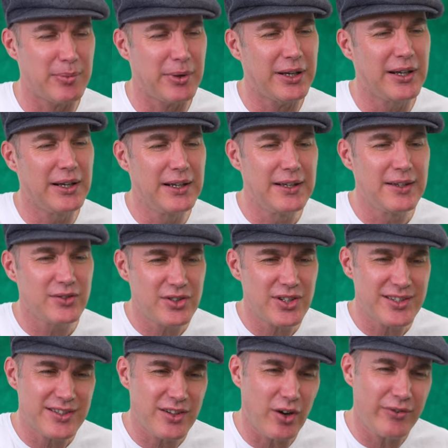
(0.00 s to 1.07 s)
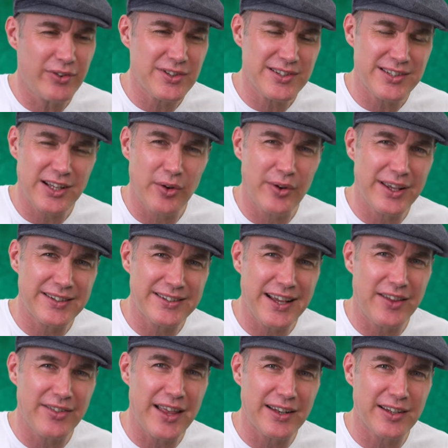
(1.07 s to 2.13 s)
But just often slowing it
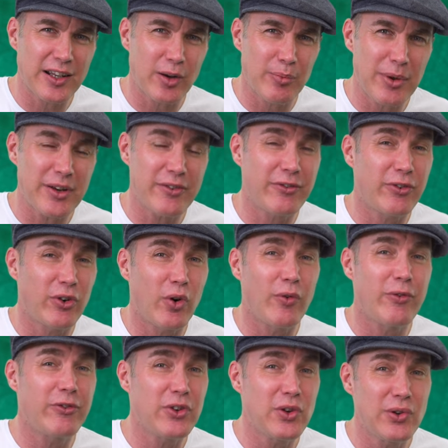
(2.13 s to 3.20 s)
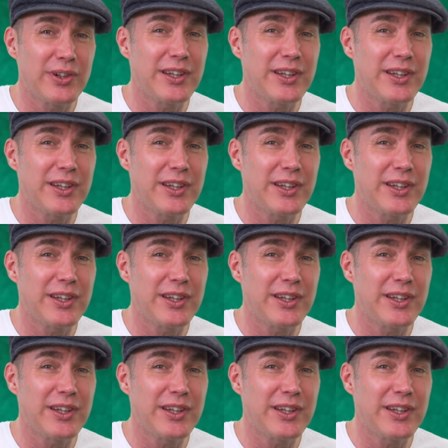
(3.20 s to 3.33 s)
down that little bit for a few